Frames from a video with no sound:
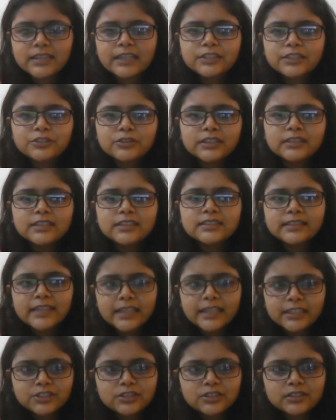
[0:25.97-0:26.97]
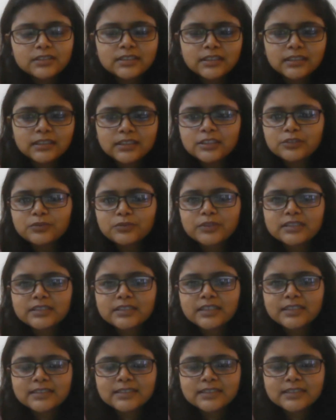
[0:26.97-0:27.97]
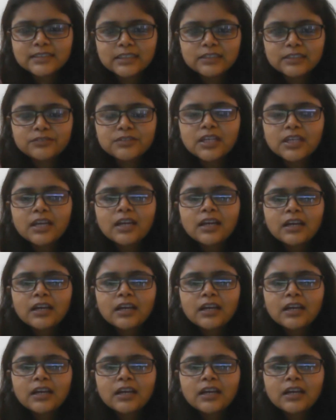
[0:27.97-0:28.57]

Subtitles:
Actually, this lecture series was conceived